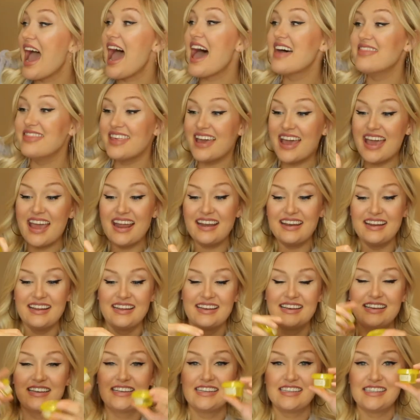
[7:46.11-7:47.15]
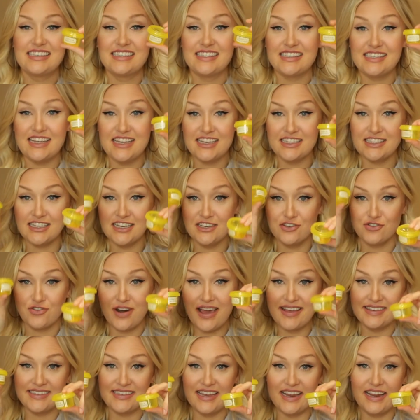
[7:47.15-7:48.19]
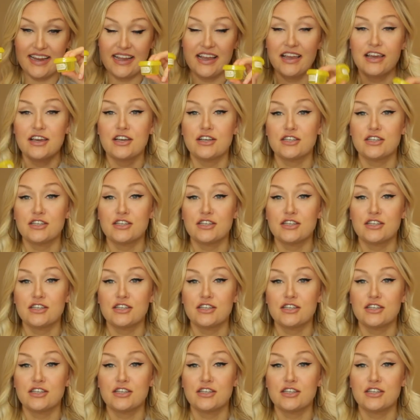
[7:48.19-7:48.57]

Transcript: and then seeds and dressing.